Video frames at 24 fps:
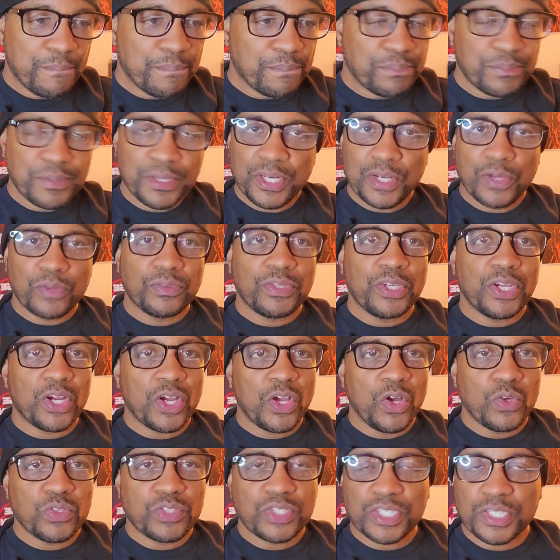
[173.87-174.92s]
you know, there
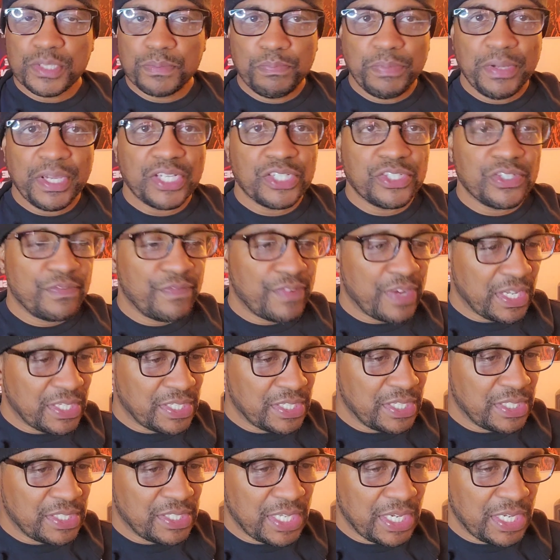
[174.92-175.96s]
goes his big
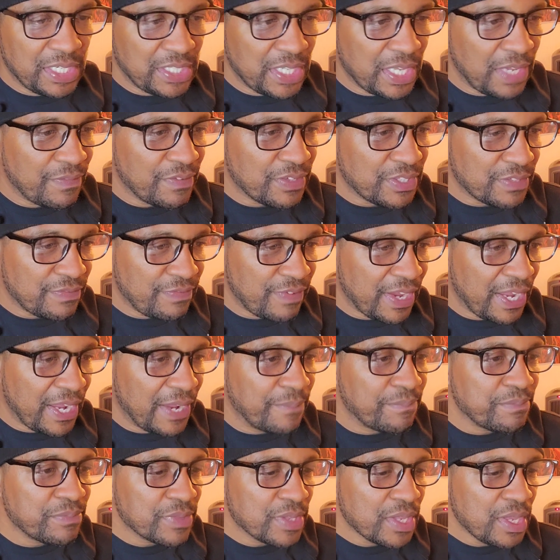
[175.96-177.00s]
Gervonta Tank Davis
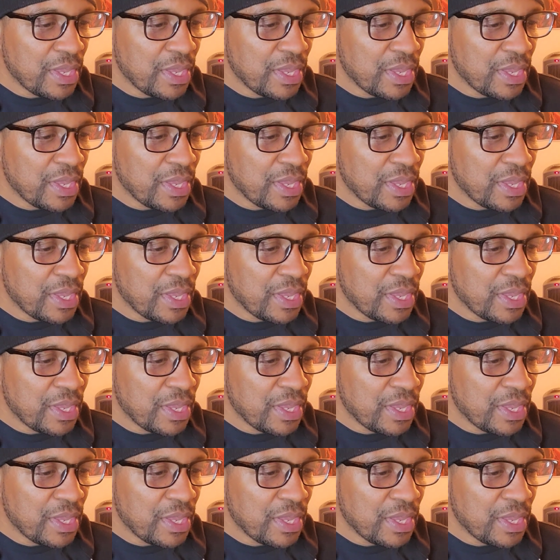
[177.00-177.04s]
fight.